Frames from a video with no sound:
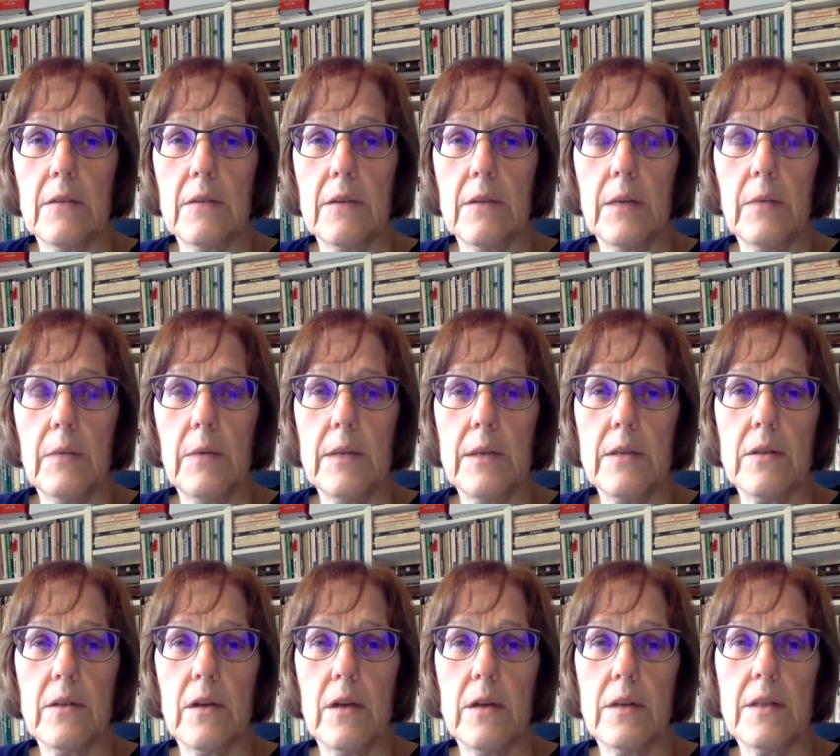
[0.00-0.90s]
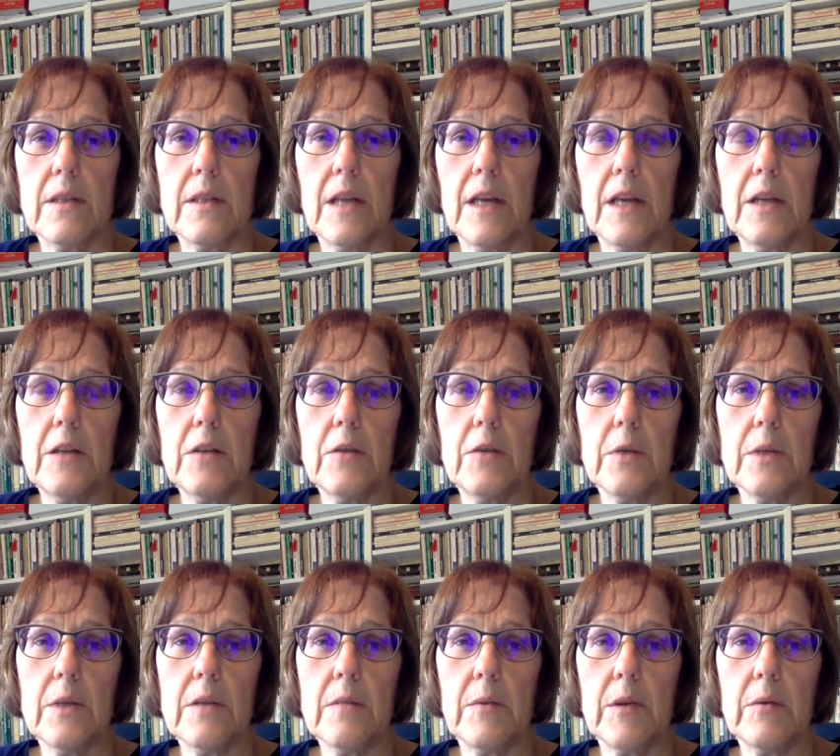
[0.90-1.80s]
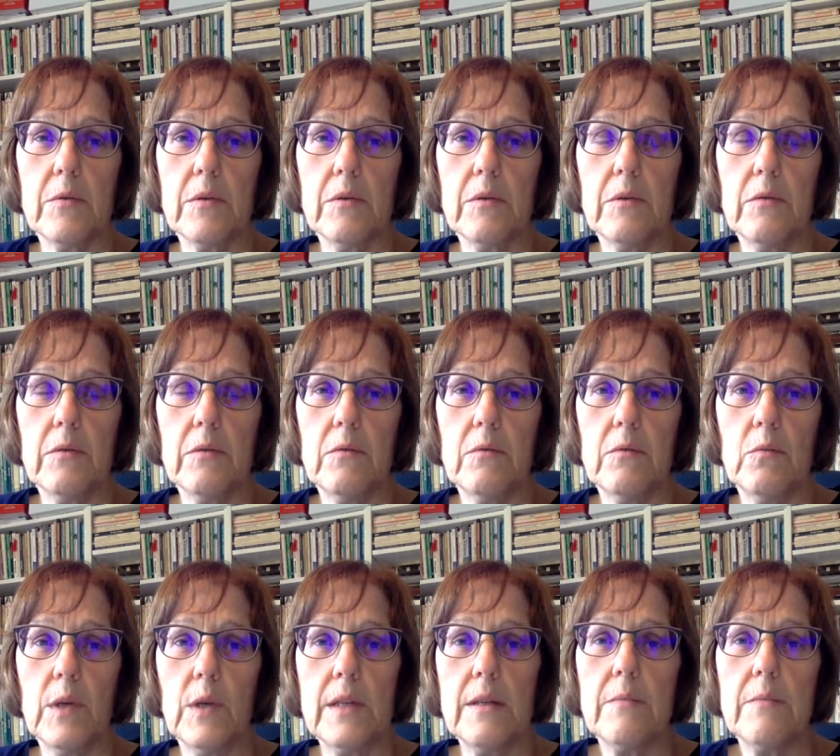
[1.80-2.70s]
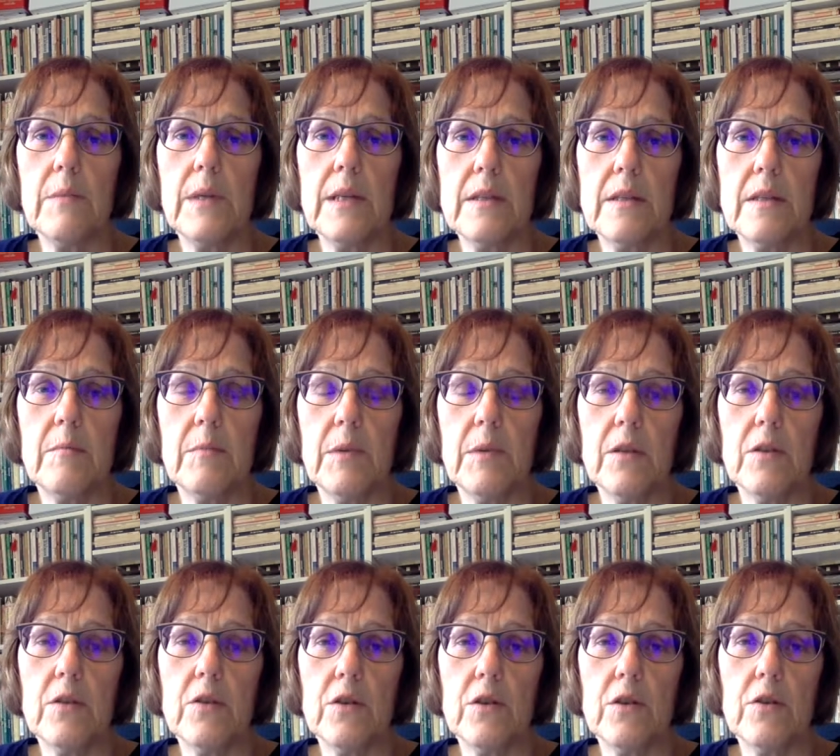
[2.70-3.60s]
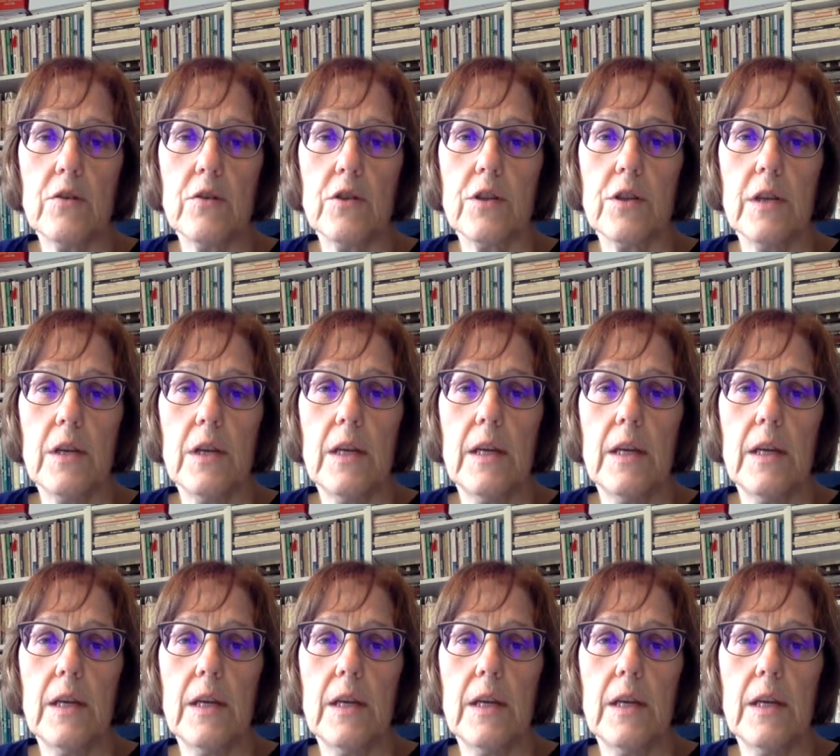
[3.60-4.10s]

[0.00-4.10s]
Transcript: okay, what is God saying to us about what it means to be the church